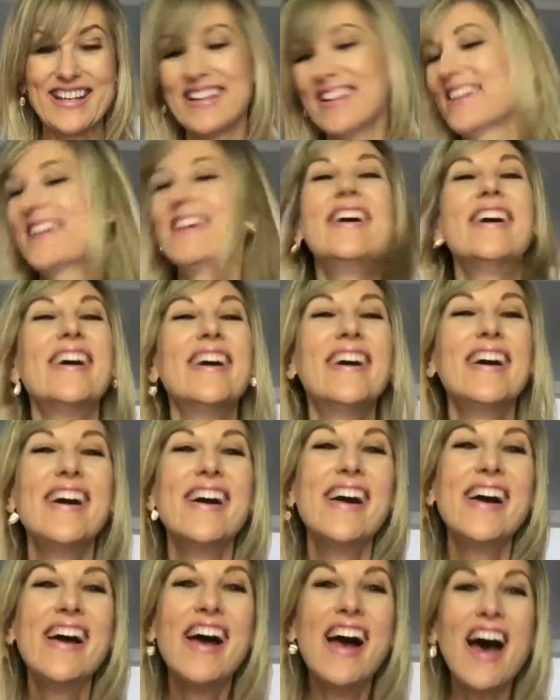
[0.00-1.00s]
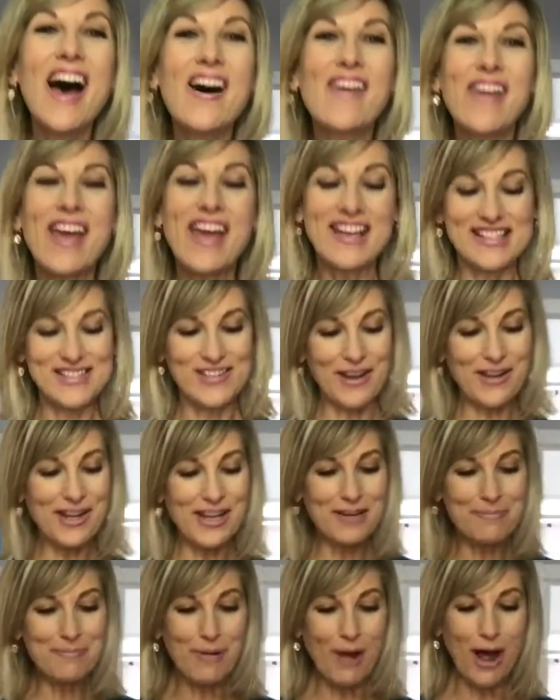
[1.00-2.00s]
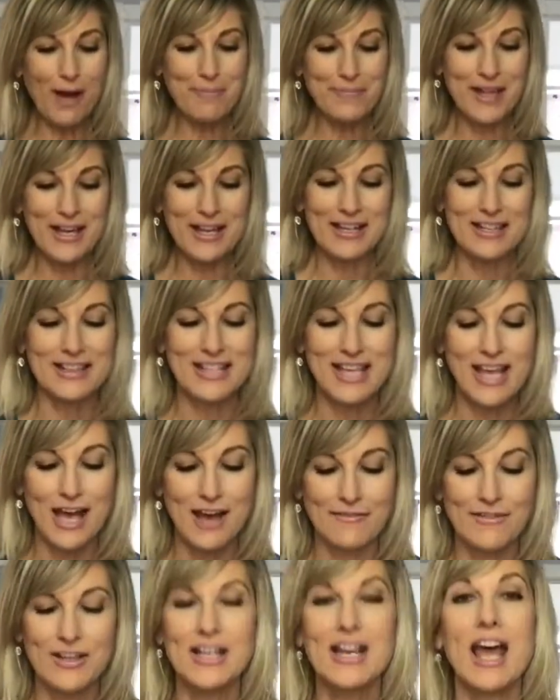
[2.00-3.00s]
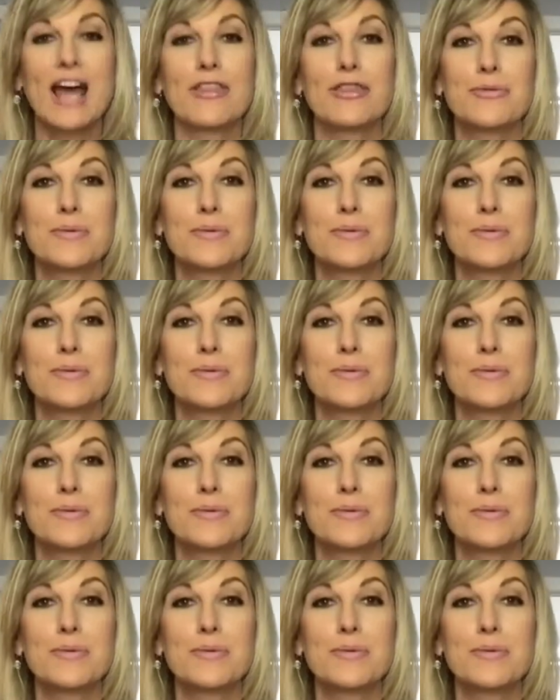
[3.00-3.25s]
Okay, so I'm going to pop that in the oven at